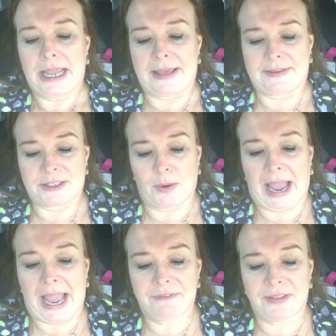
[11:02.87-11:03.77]
And then so
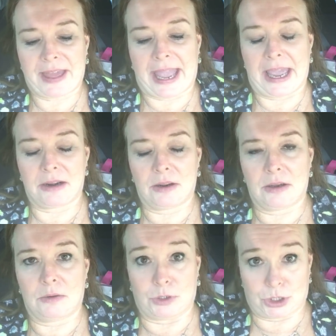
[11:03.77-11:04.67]
half of that
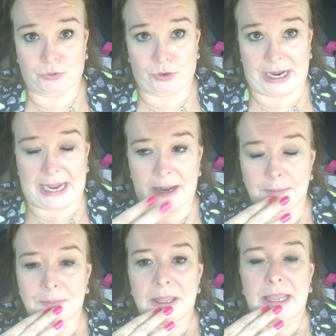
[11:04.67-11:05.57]
was $3,
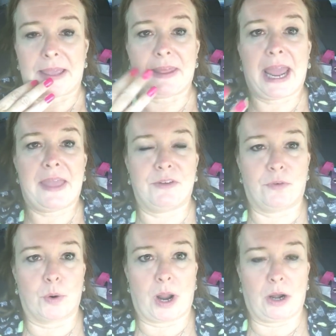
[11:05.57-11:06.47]
and then I had the
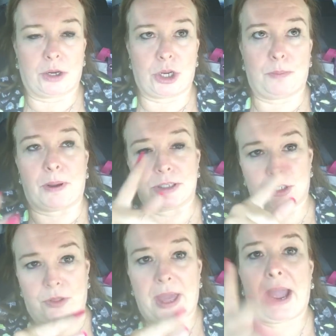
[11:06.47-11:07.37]
$4 coupon,
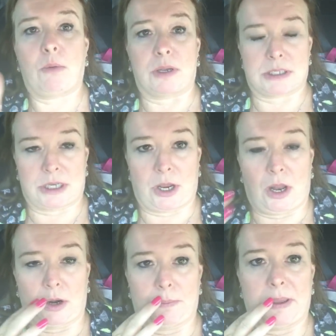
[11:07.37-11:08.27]
so that was
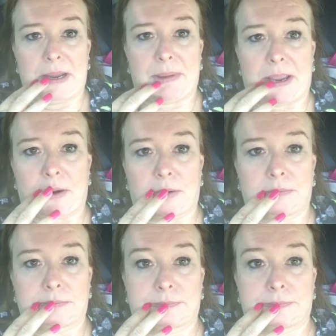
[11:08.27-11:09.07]
$1 moneymaker.